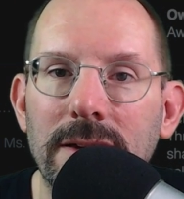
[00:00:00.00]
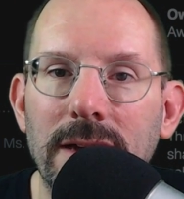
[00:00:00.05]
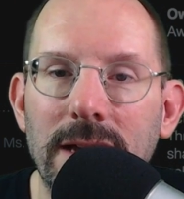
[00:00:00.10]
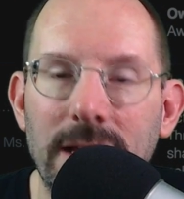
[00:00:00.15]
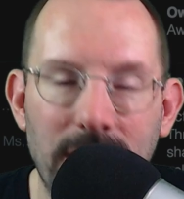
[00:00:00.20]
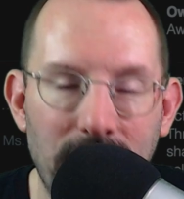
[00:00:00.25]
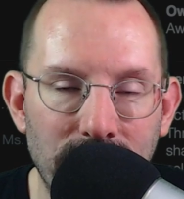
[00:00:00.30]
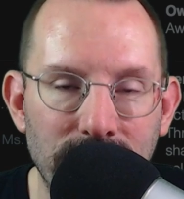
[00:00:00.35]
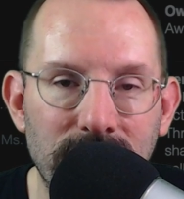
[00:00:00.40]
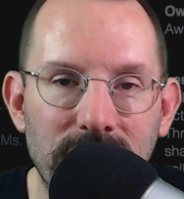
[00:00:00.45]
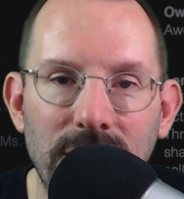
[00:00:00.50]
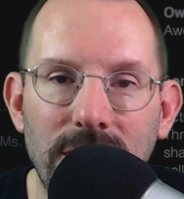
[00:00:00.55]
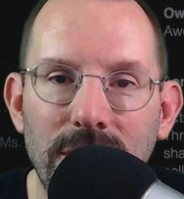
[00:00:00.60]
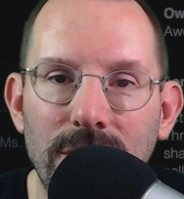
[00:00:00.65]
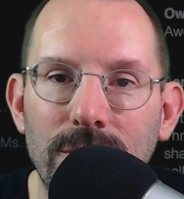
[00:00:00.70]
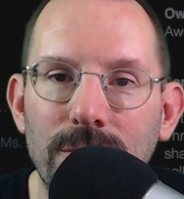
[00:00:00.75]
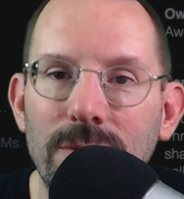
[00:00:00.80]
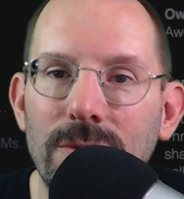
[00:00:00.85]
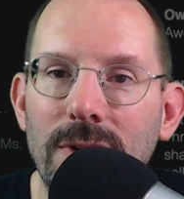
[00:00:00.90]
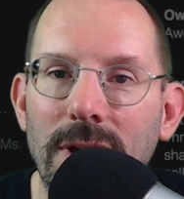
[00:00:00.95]
and I'll see
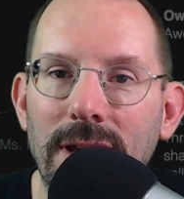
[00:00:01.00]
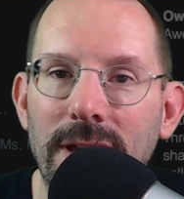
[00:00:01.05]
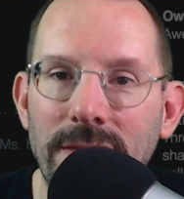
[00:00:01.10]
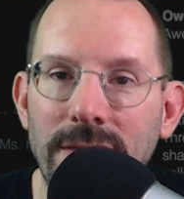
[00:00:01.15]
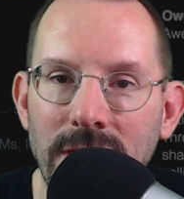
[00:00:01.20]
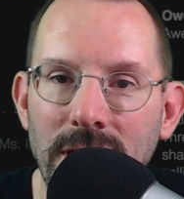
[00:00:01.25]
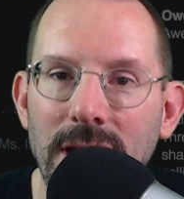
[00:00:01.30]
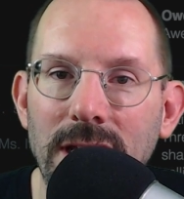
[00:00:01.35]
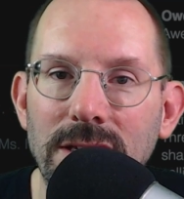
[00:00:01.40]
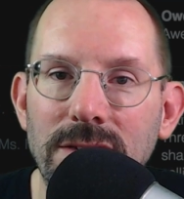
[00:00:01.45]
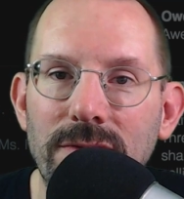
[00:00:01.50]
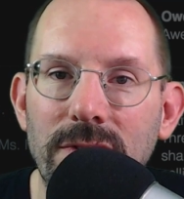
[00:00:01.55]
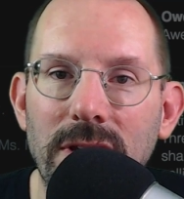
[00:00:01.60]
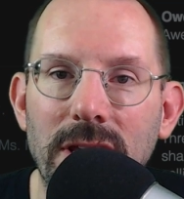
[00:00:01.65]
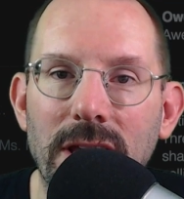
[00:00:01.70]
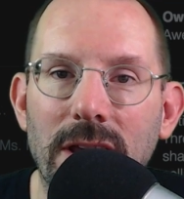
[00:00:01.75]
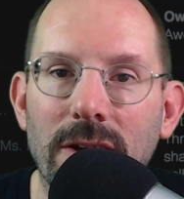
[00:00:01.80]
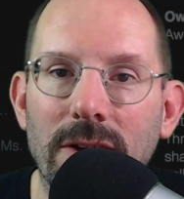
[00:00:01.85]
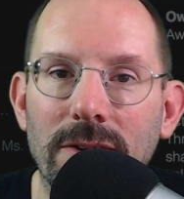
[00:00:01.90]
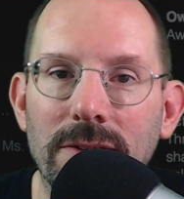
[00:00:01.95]
you in the next
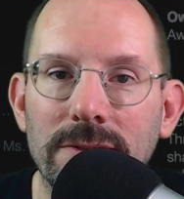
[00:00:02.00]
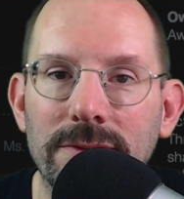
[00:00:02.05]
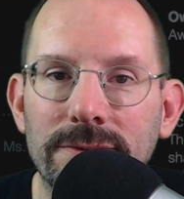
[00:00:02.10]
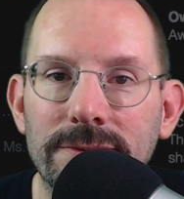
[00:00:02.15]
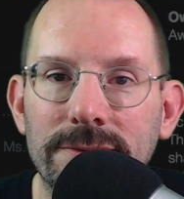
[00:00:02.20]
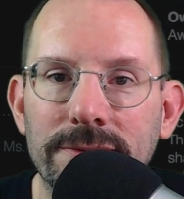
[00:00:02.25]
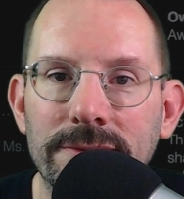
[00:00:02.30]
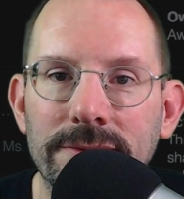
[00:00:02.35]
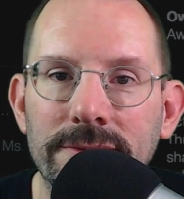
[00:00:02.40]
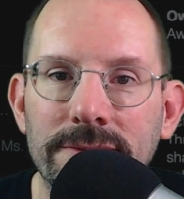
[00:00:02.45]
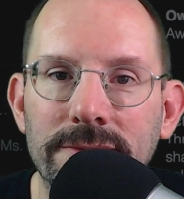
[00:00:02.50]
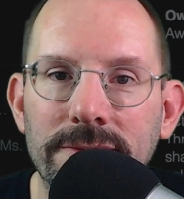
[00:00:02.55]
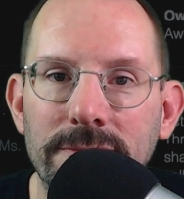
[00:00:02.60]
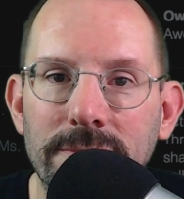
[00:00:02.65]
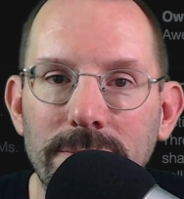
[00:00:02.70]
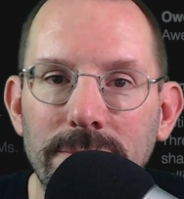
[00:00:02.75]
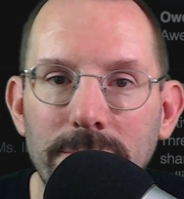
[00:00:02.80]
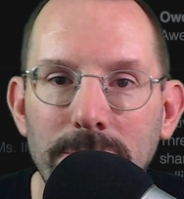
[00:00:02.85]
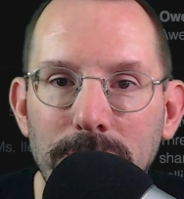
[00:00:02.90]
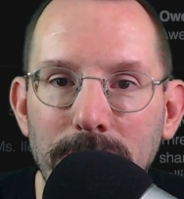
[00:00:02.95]
video.
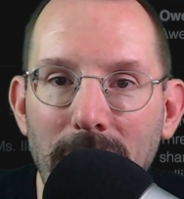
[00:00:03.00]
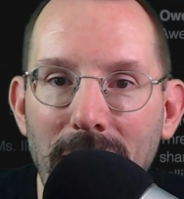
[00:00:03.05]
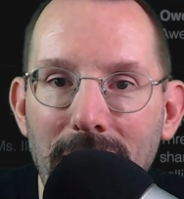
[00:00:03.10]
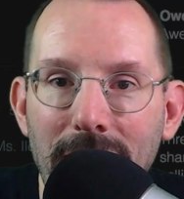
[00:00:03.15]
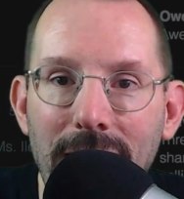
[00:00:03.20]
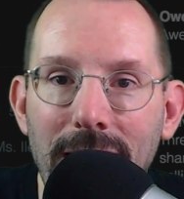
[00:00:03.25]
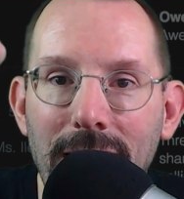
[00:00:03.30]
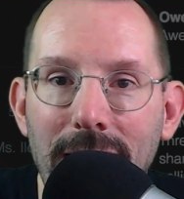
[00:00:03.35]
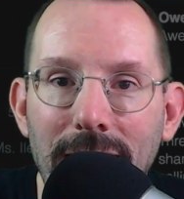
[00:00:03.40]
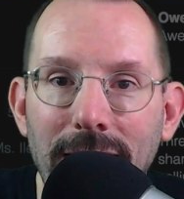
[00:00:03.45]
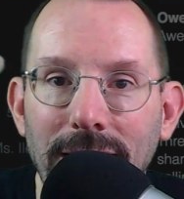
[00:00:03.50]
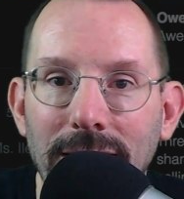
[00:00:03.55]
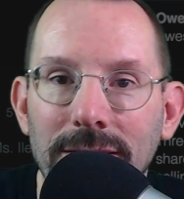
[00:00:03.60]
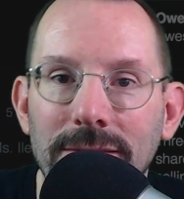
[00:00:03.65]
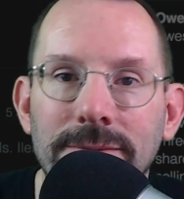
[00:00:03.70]
Bye!